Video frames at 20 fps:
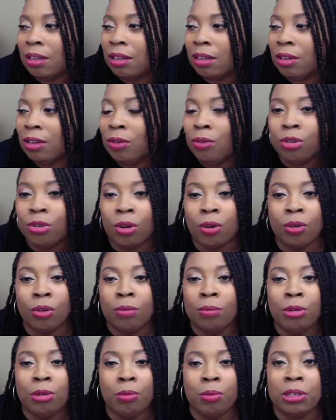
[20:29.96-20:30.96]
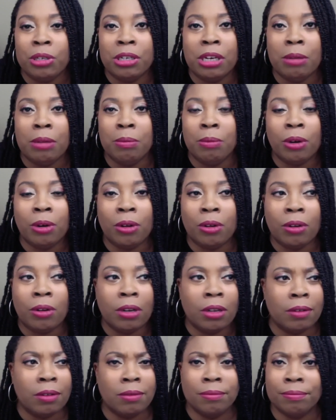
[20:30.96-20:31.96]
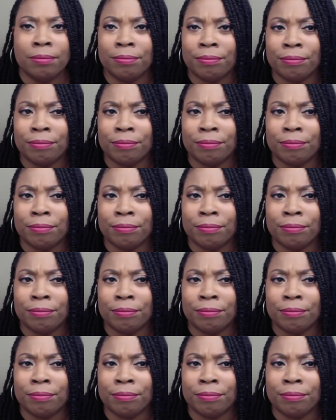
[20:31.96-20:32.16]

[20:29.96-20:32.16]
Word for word: you told him you would sleep with all of them